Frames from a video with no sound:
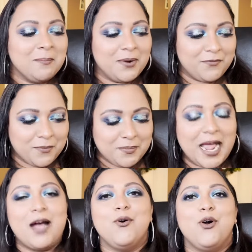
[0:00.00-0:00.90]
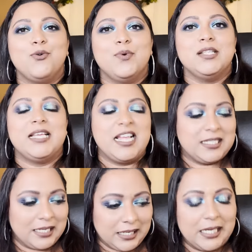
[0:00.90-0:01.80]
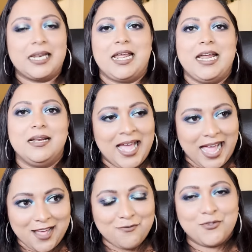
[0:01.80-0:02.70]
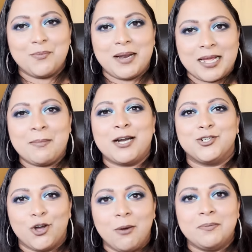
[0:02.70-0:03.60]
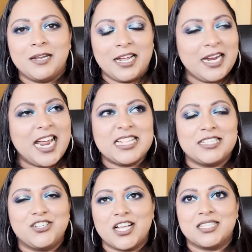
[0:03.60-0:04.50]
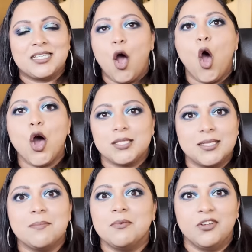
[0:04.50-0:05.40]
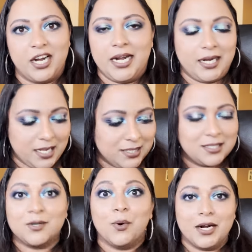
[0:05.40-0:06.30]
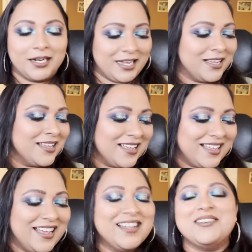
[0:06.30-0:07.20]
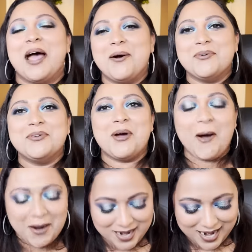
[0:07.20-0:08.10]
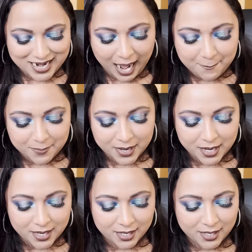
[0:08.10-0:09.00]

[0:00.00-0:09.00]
but from now onwards, it's great. And from like my top 10, it's just awesome greatness quality. Now, on number